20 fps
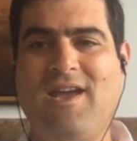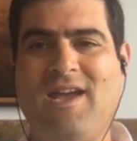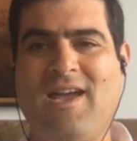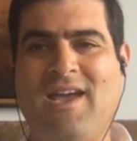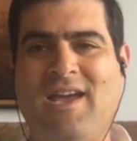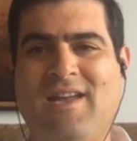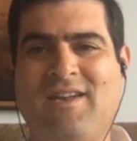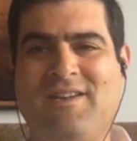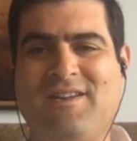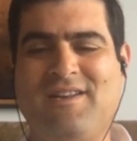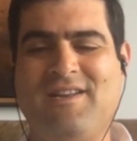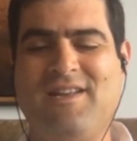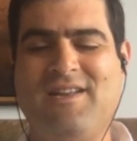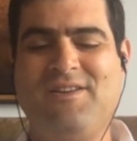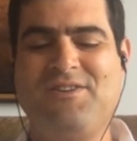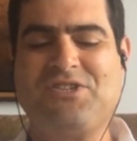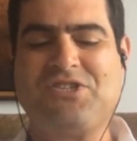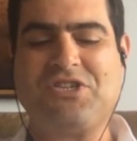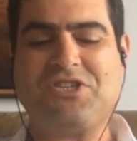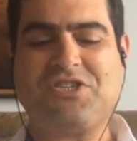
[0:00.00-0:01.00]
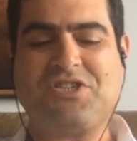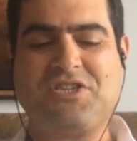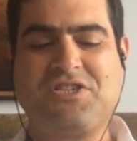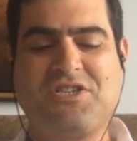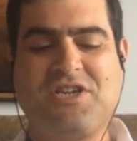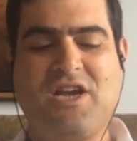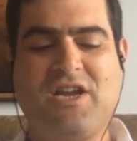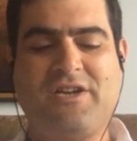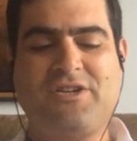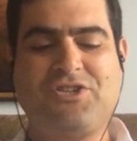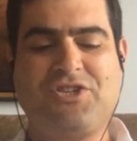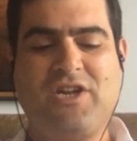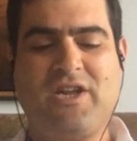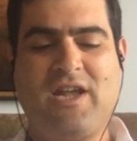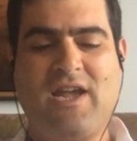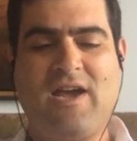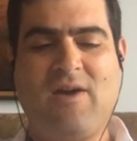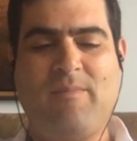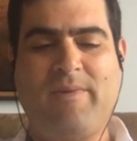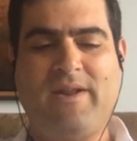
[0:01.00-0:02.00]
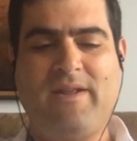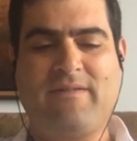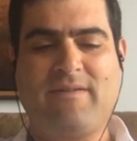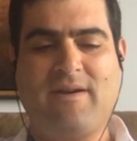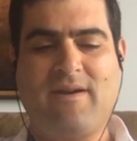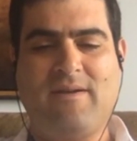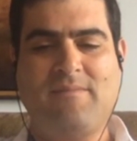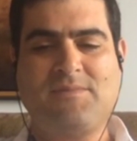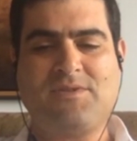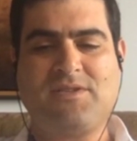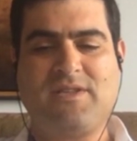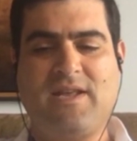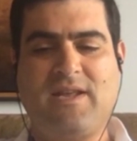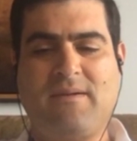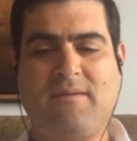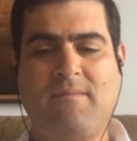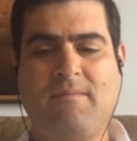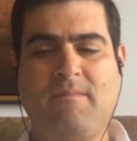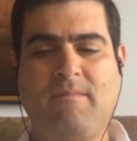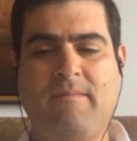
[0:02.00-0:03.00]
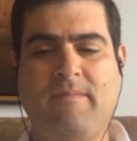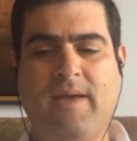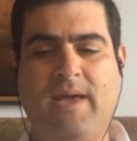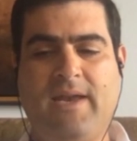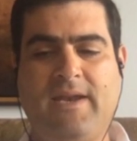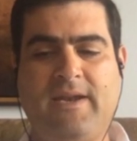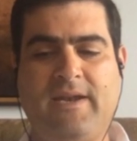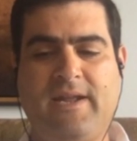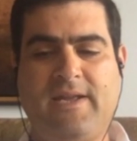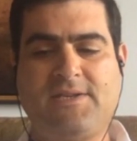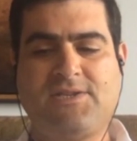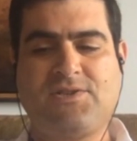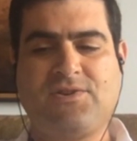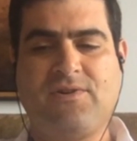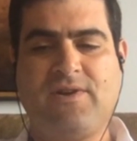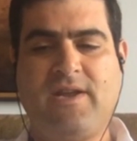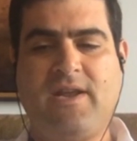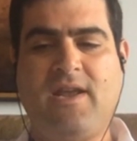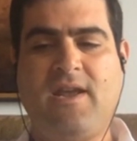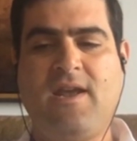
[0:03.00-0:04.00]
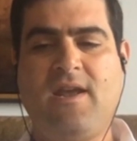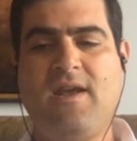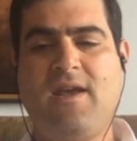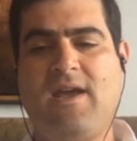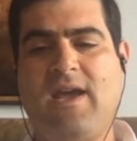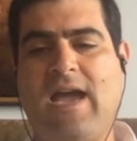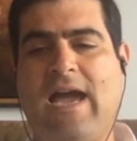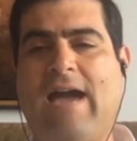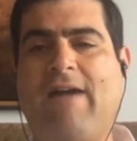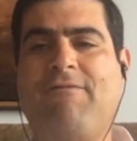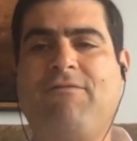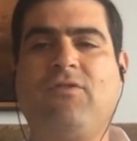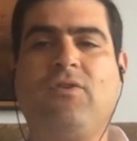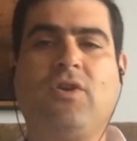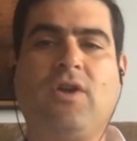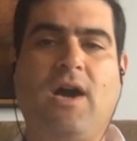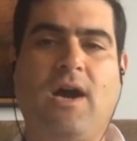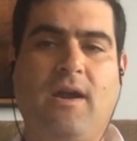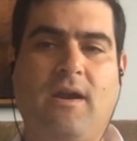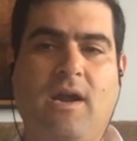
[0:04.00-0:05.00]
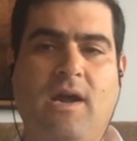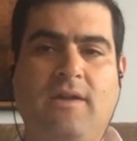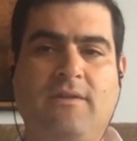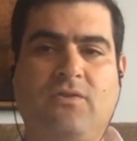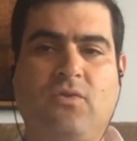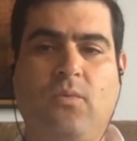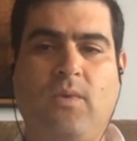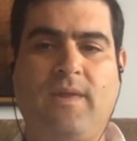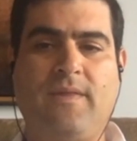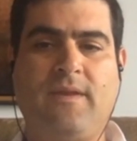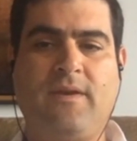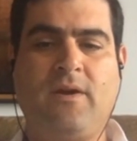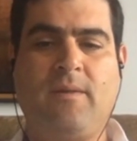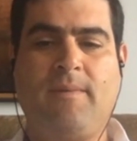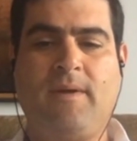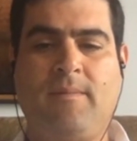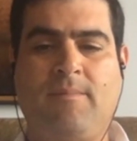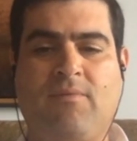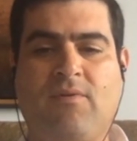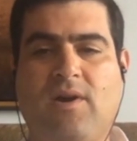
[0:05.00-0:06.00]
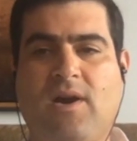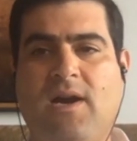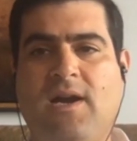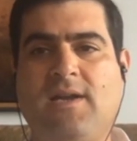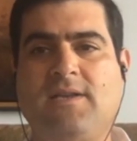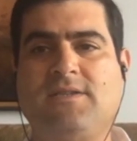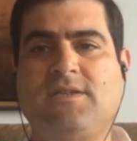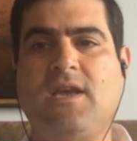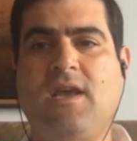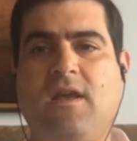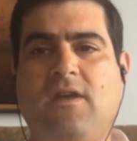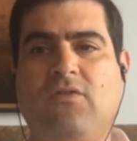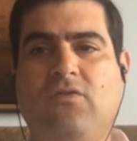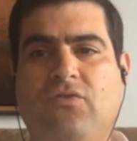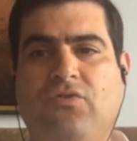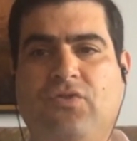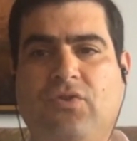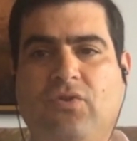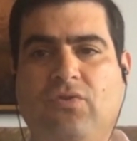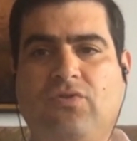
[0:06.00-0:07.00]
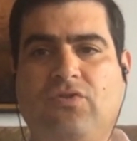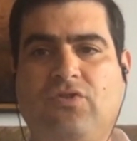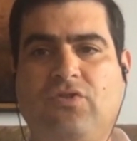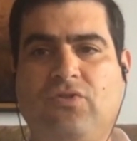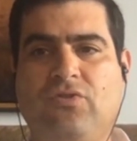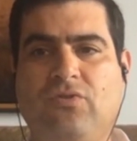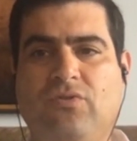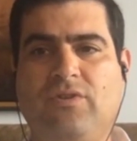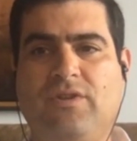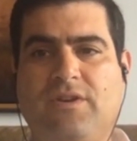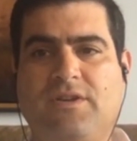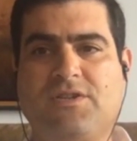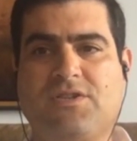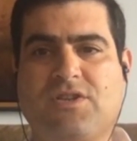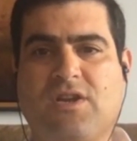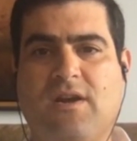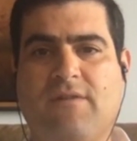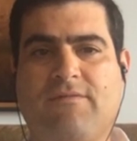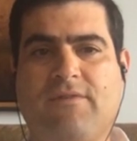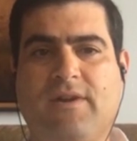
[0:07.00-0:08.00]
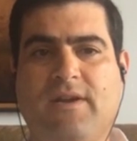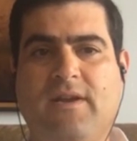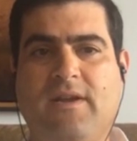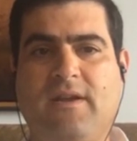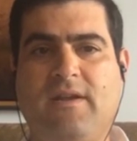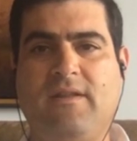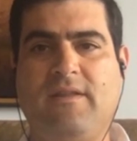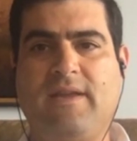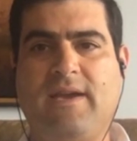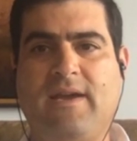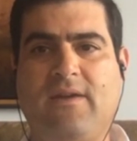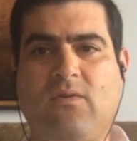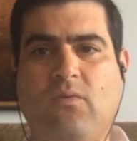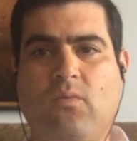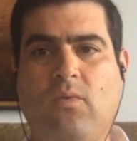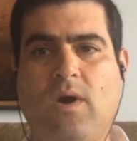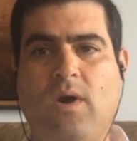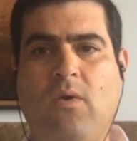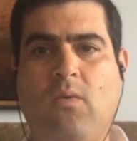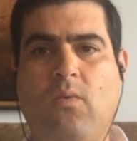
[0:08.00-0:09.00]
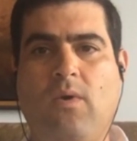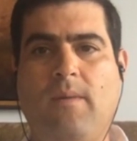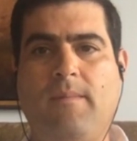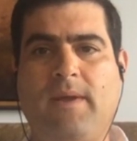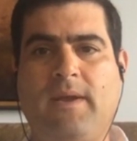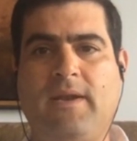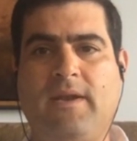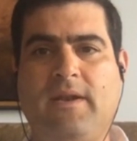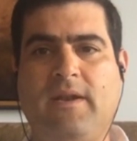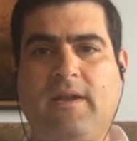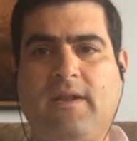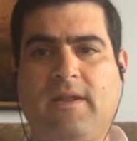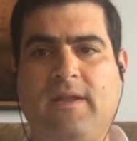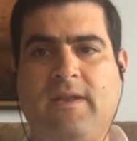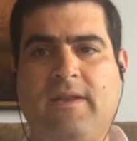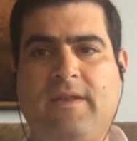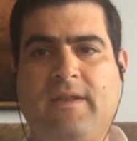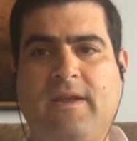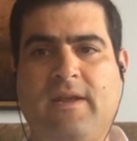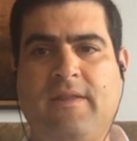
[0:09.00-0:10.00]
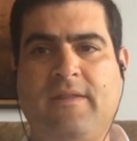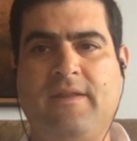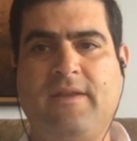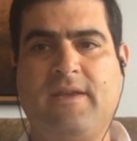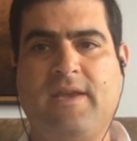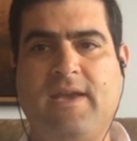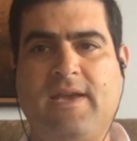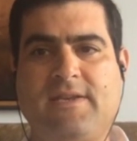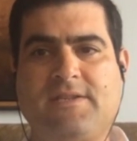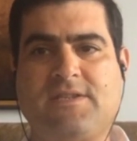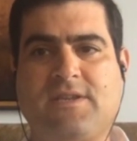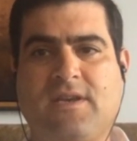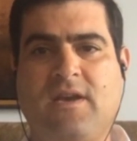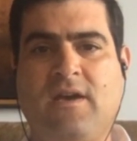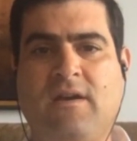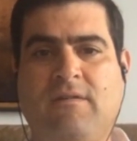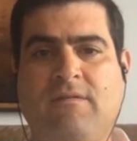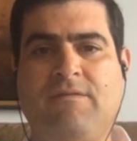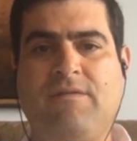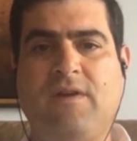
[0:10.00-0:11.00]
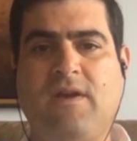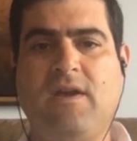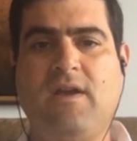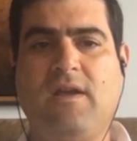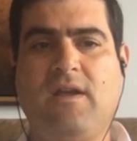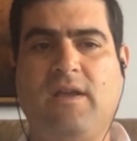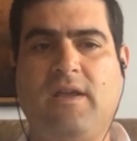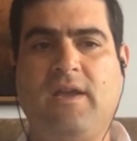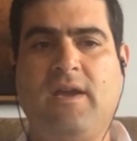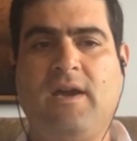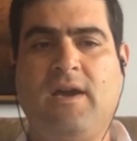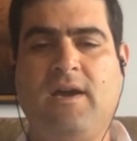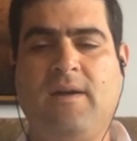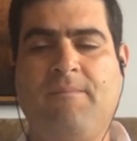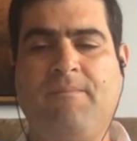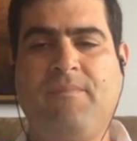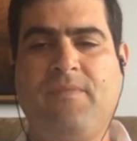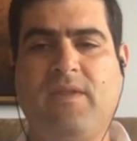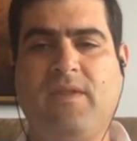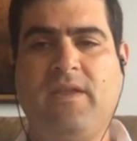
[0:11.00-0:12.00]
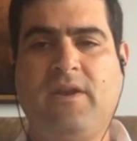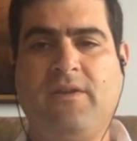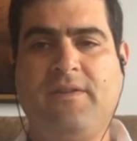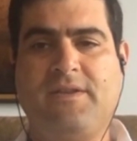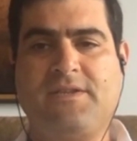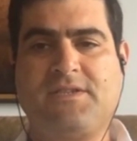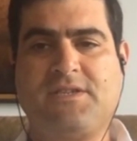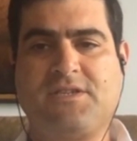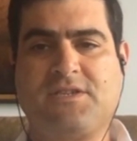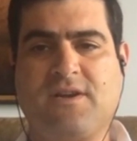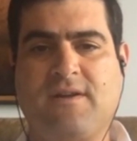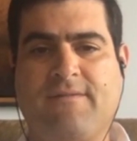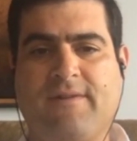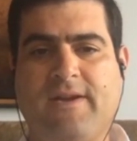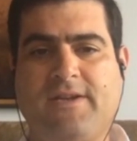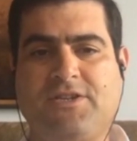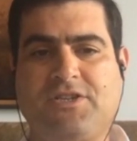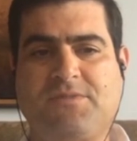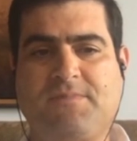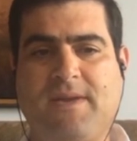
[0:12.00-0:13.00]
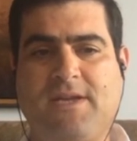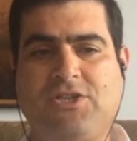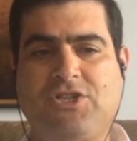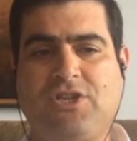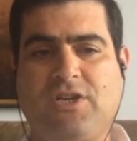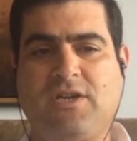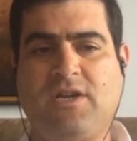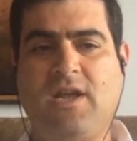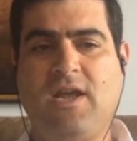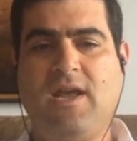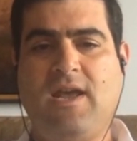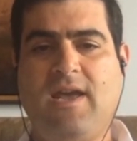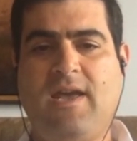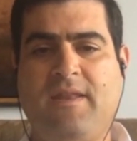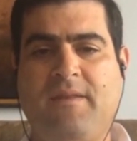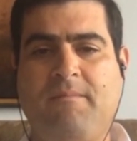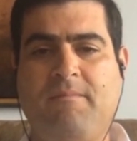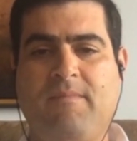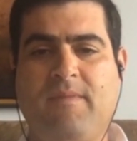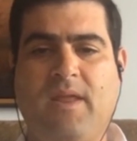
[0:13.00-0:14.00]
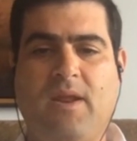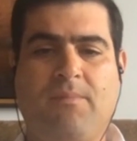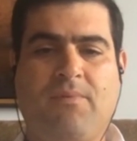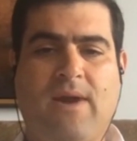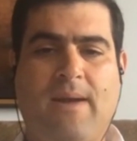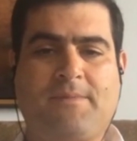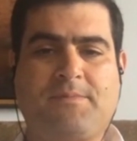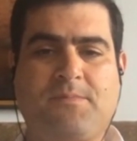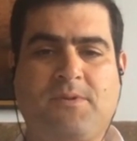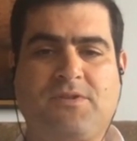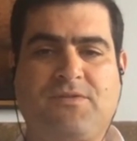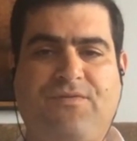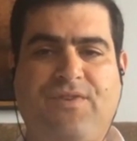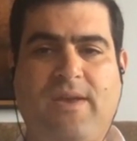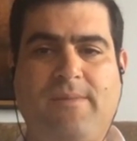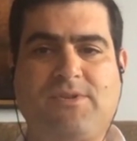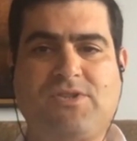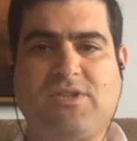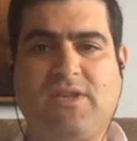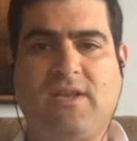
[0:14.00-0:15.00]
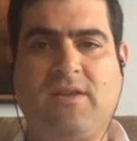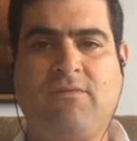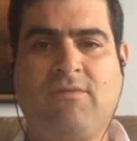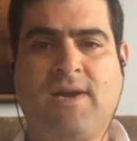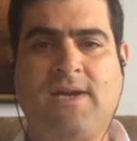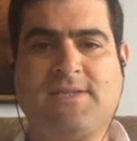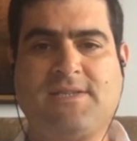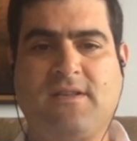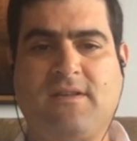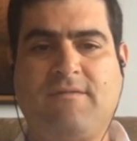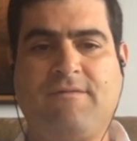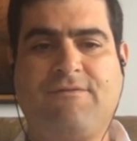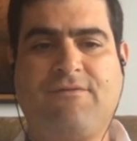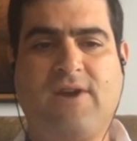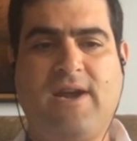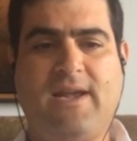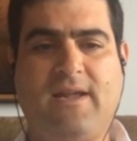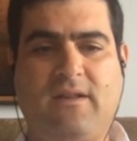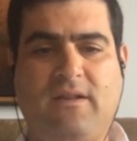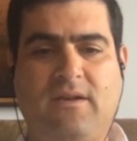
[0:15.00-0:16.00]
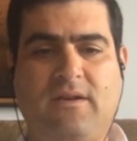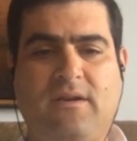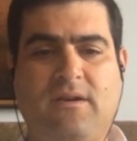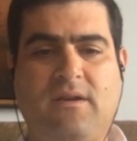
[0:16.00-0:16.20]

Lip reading: And it's just astonishing how many times that men in history have gone on to win the Nobel Prize due to the discovery that a woman, in the case of this discovery I just mentioned, and perhaps most famously Rosalind Franklin.